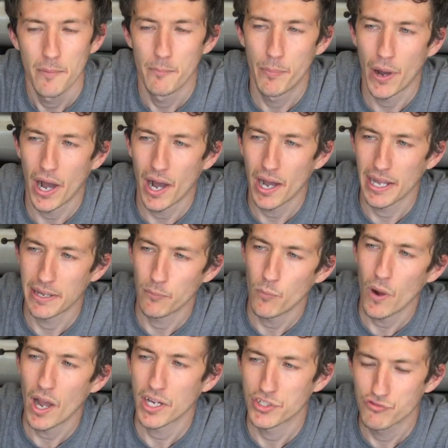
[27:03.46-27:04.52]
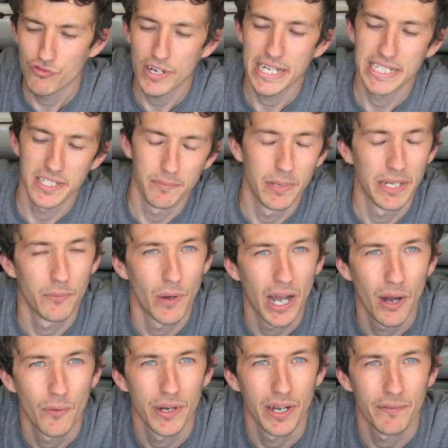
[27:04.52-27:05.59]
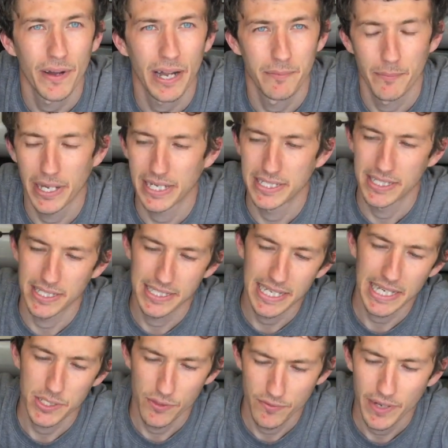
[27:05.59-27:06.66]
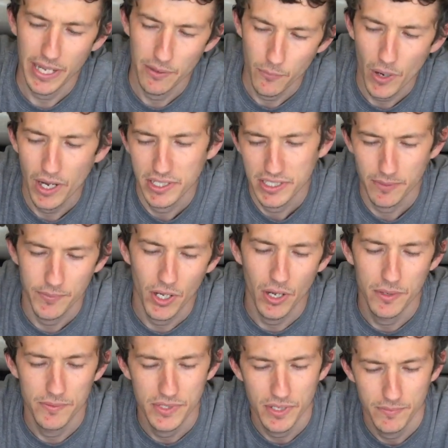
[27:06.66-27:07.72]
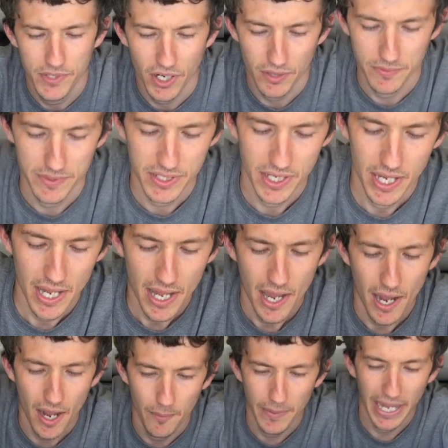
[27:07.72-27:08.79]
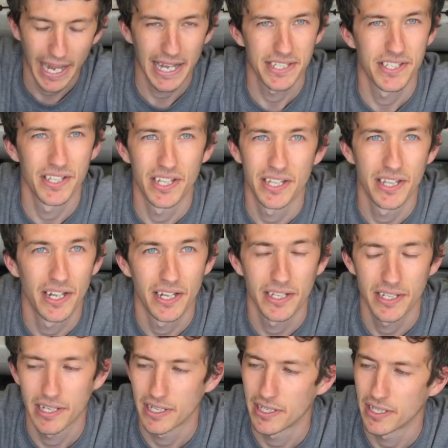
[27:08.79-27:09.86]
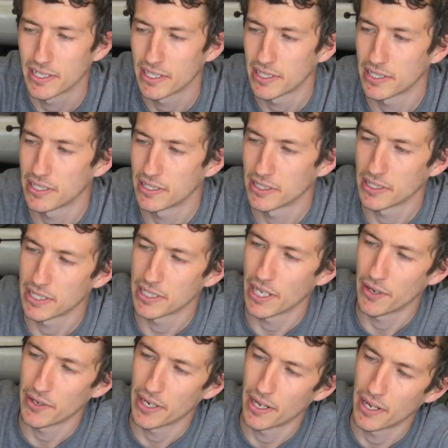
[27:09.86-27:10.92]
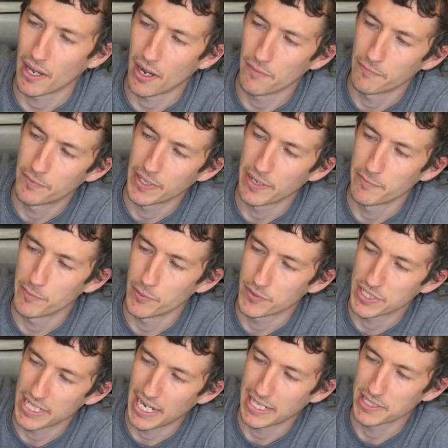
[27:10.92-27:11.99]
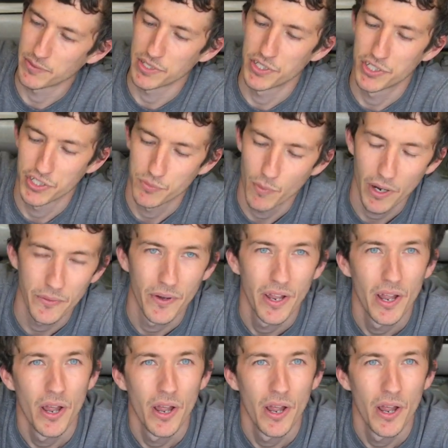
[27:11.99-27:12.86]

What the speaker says: but it works reasonably well, and I've had mixed success with it. It works sometimes it hasn't, and the unforgivable snags which just won't